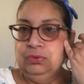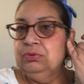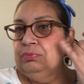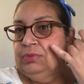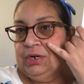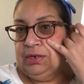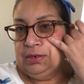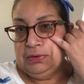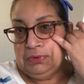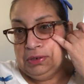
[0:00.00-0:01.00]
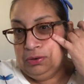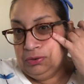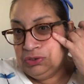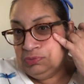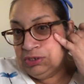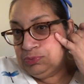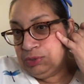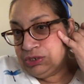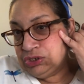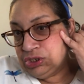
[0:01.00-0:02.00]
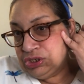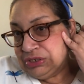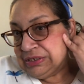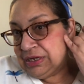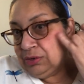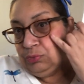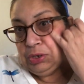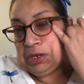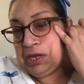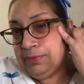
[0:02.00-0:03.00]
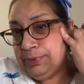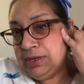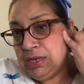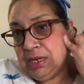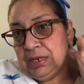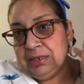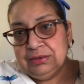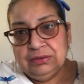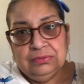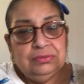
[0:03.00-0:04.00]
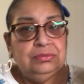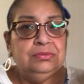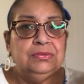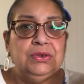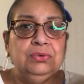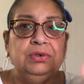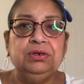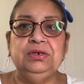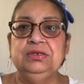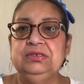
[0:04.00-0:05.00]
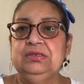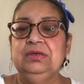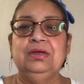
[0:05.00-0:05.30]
Ooh, and I have a little too much blush on this side. What happened? Oh, goodness.